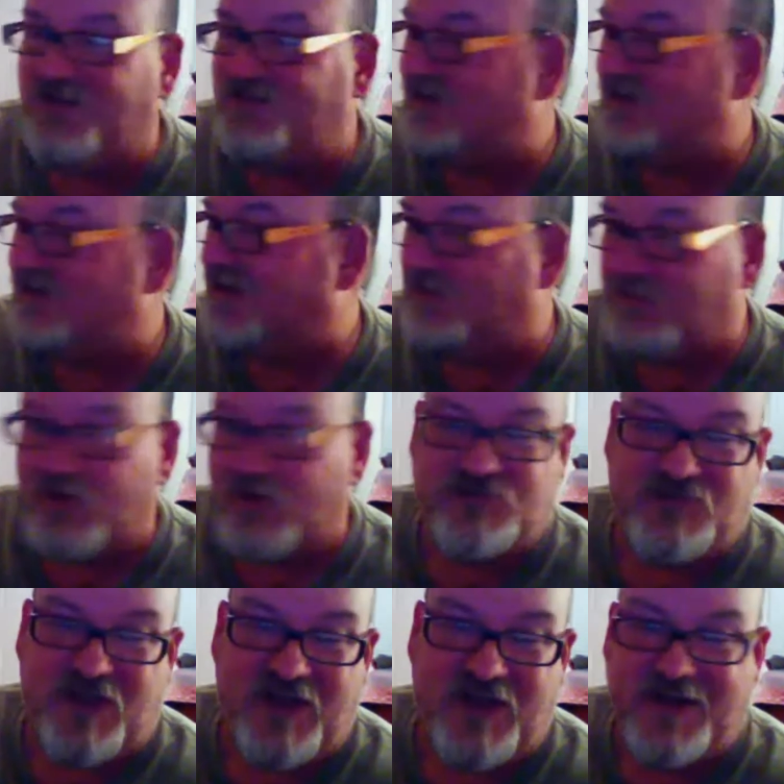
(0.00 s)
He did book
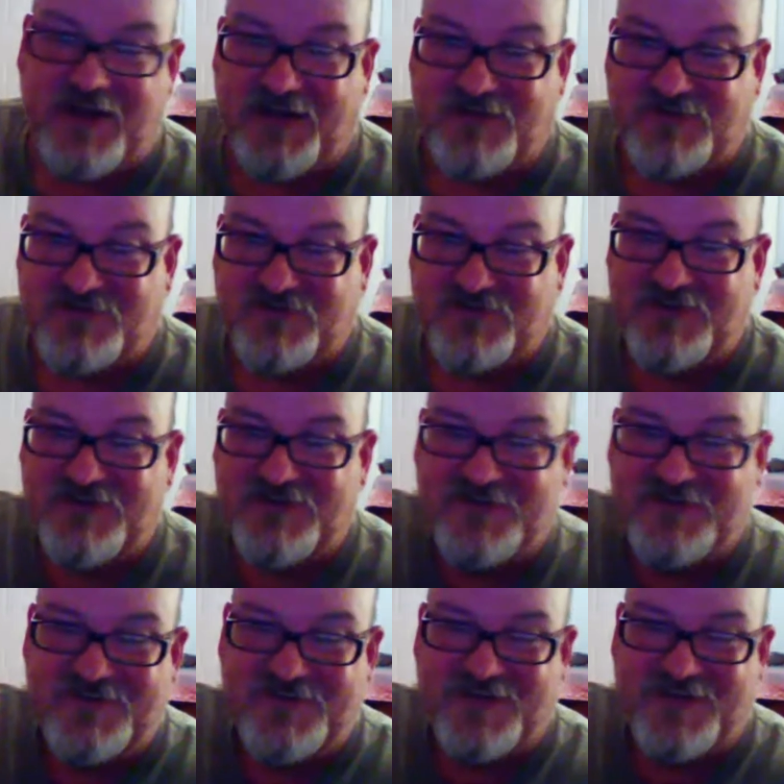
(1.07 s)
signings,
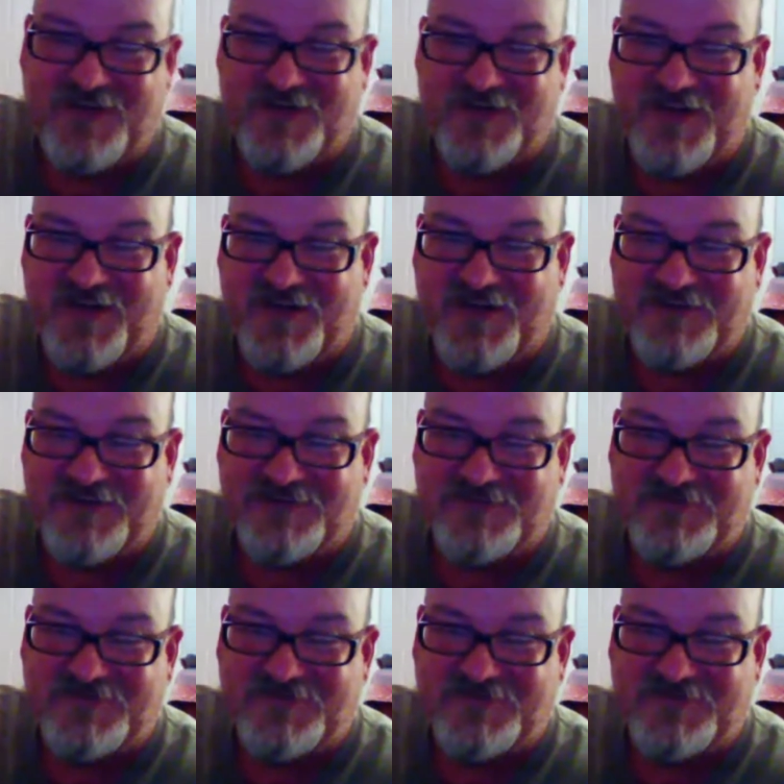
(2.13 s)
and uh,